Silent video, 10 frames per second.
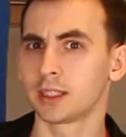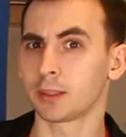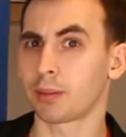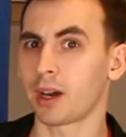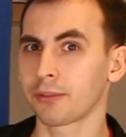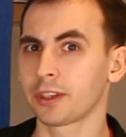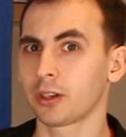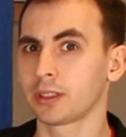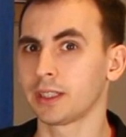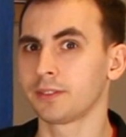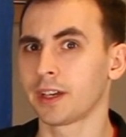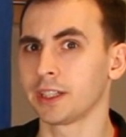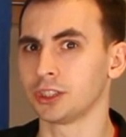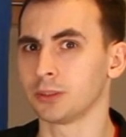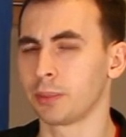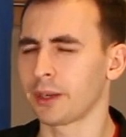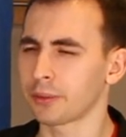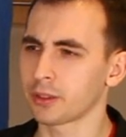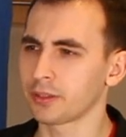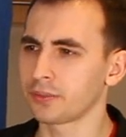to the Pyrion Invasion.
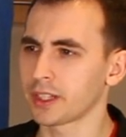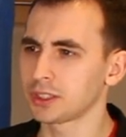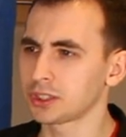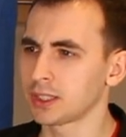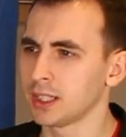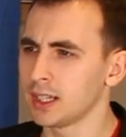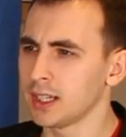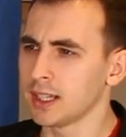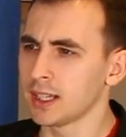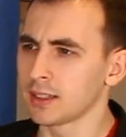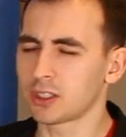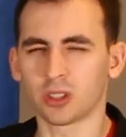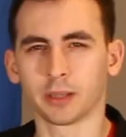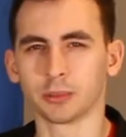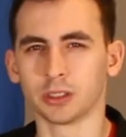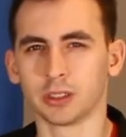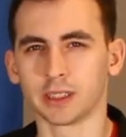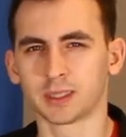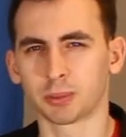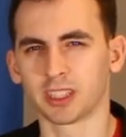Pyrion Invasion? God, I'm good at
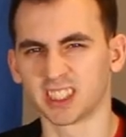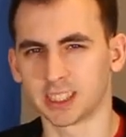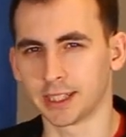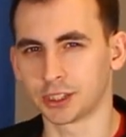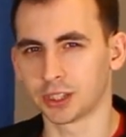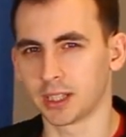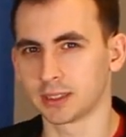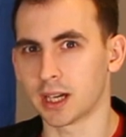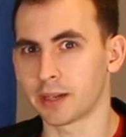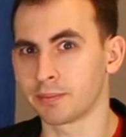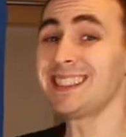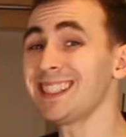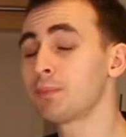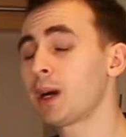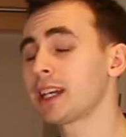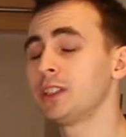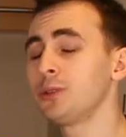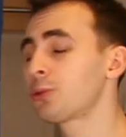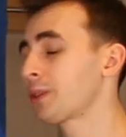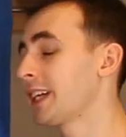this pronunciation, aren't I? This is by a
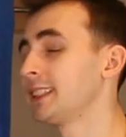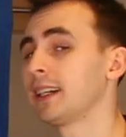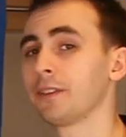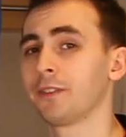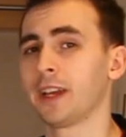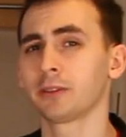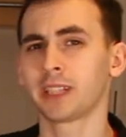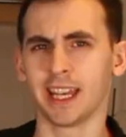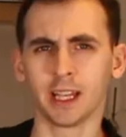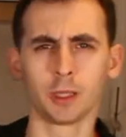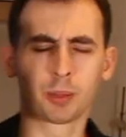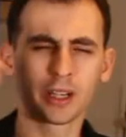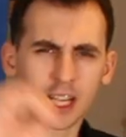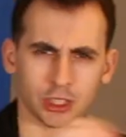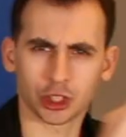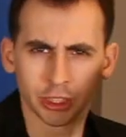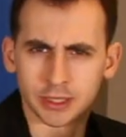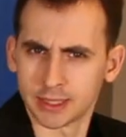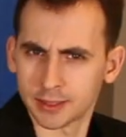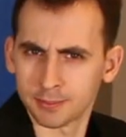new creator I found, Hill
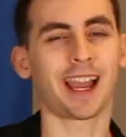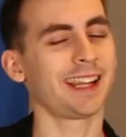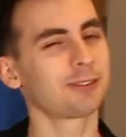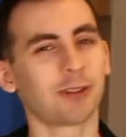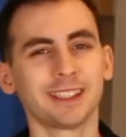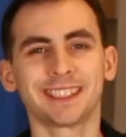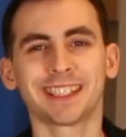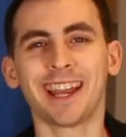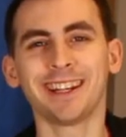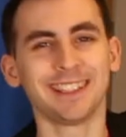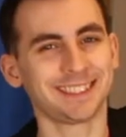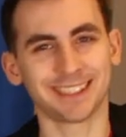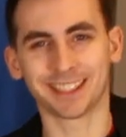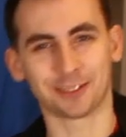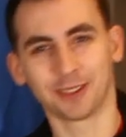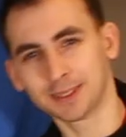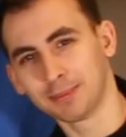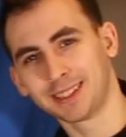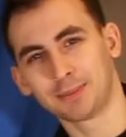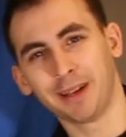Productions. And once again, it's a
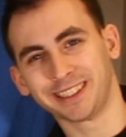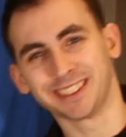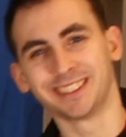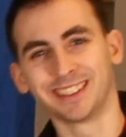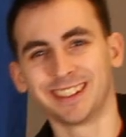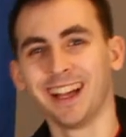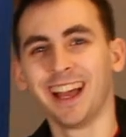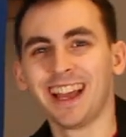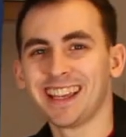Christmas special.